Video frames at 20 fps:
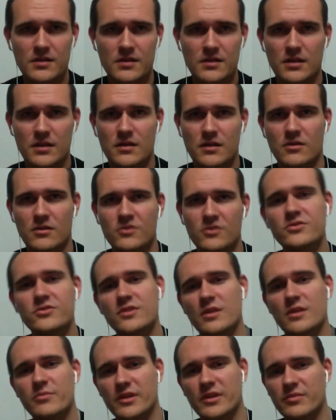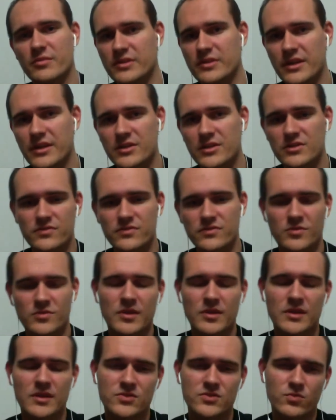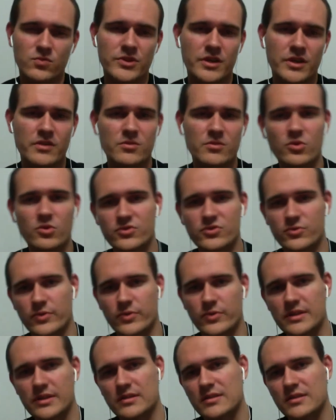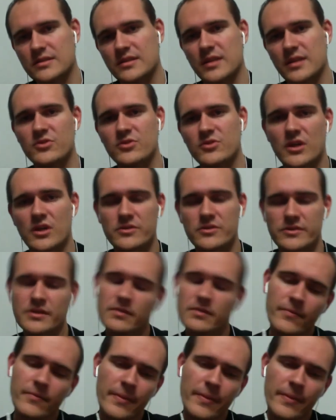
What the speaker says: also some recommendations from us which other books to read in the same genre.